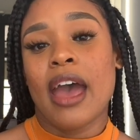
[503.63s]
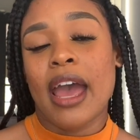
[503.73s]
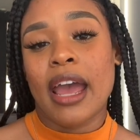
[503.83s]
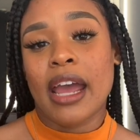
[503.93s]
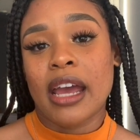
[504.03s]

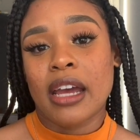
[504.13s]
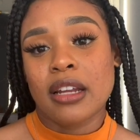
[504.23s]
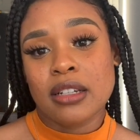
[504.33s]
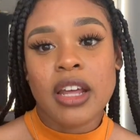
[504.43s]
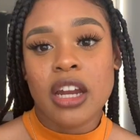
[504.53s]

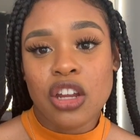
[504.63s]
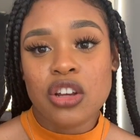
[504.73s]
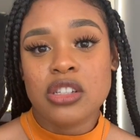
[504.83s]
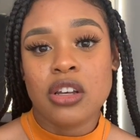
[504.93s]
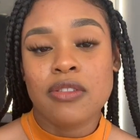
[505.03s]
and letting
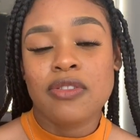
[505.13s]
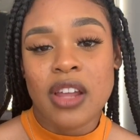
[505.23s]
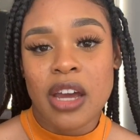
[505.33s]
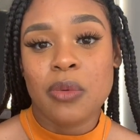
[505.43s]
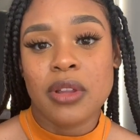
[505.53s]
yourself
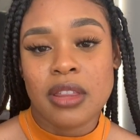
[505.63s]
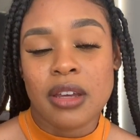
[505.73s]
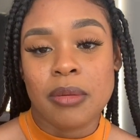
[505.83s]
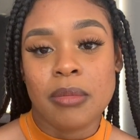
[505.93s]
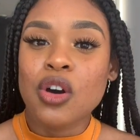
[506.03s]
fly with
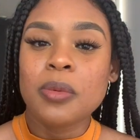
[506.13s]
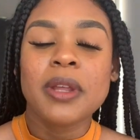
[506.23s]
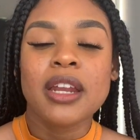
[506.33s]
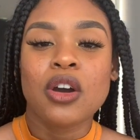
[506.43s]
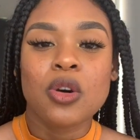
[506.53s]
them. Hope that
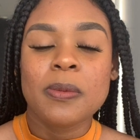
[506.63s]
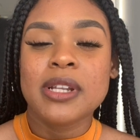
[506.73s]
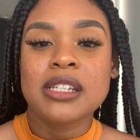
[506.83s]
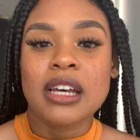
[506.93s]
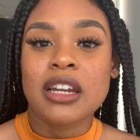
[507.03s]
it
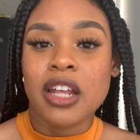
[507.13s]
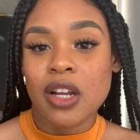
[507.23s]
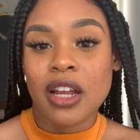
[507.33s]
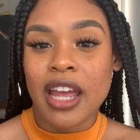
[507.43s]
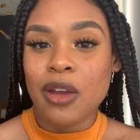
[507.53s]
opens another
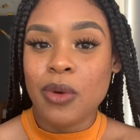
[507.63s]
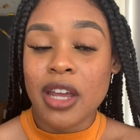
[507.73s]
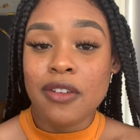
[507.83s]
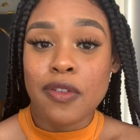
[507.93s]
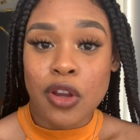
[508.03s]
gateway
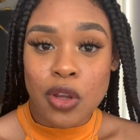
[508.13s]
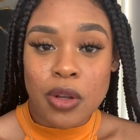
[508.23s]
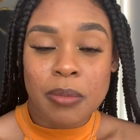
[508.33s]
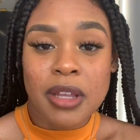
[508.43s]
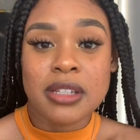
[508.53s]
for you to
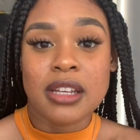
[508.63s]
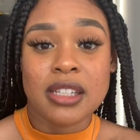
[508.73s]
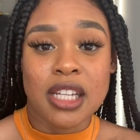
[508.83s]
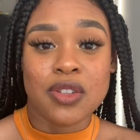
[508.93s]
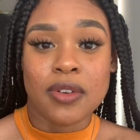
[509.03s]
be
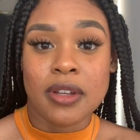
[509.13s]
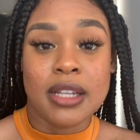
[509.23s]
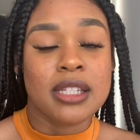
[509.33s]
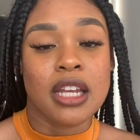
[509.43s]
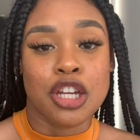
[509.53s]
successful in
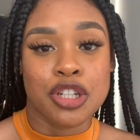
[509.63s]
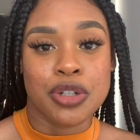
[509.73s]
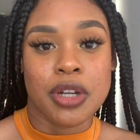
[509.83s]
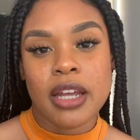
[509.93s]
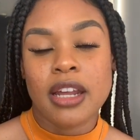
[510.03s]
this
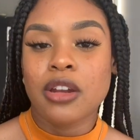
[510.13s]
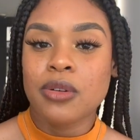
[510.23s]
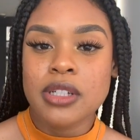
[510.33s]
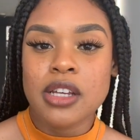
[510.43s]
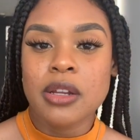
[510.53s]
industry. And I know
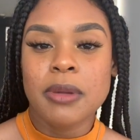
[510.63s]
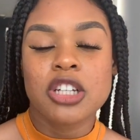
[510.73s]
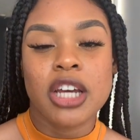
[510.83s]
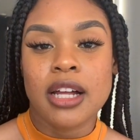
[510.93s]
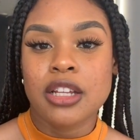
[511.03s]
it's going to be
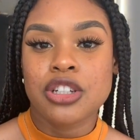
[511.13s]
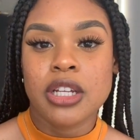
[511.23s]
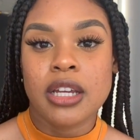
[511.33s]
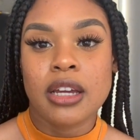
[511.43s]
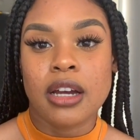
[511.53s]

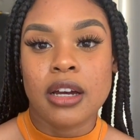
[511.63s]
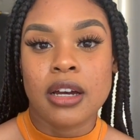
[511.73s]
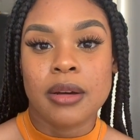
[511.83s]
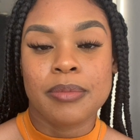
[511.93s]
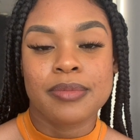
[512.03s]
challenging.
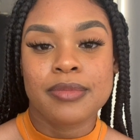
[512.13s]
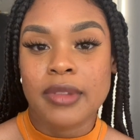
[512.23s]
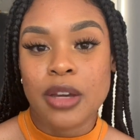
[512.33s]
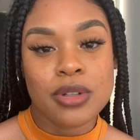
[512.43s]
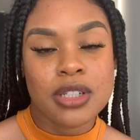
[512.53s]

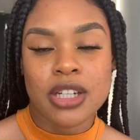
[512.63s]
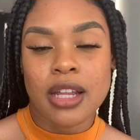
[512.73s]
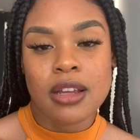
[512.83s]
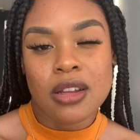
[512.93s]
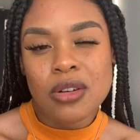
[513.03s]
It was
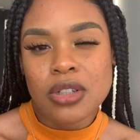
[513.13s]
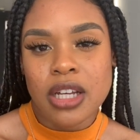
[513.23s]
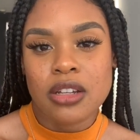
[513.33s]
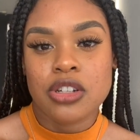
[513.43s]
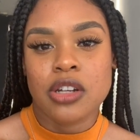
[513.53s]
a little
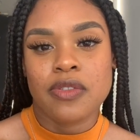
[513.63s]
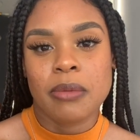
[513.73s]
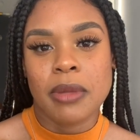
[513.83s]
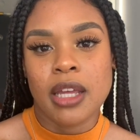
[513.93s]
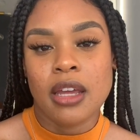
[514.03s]
challenging for
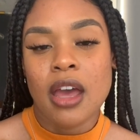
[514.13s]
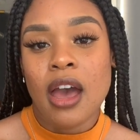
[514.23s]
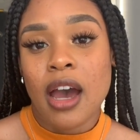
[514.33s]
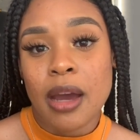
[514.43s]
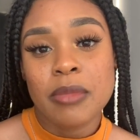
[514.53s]
me.
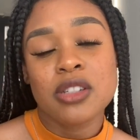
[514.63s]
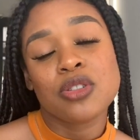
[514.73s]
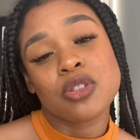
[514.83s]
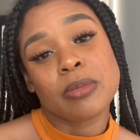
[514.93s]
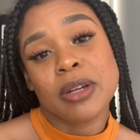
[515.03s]
I'm a
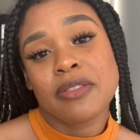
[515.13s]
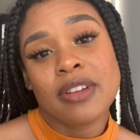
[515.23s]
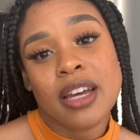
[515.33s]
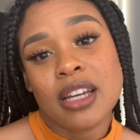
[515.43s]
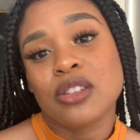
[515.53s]
social
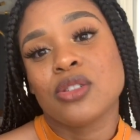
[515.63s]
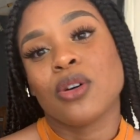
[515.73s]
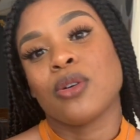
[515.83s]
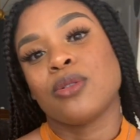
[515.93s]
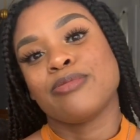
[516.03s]
butterfly,
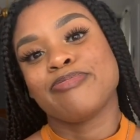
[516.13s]
so